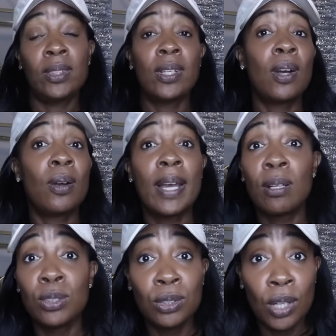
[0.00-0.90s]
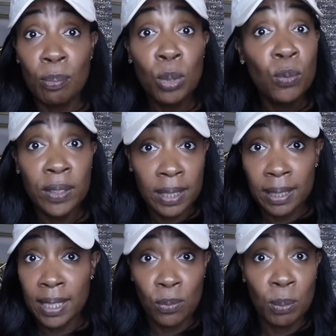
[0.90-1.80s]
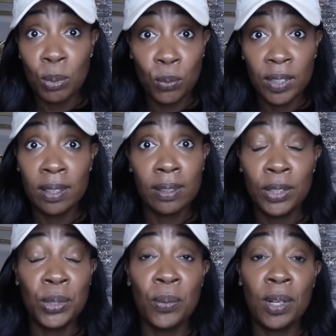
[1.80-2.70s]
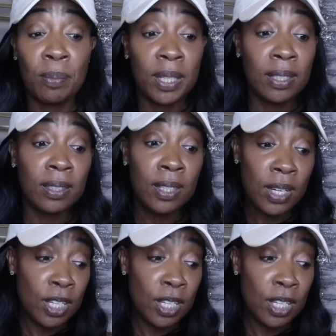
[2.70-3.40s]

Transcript: y'all, houses aren't moving like they were moving. You know what I mean?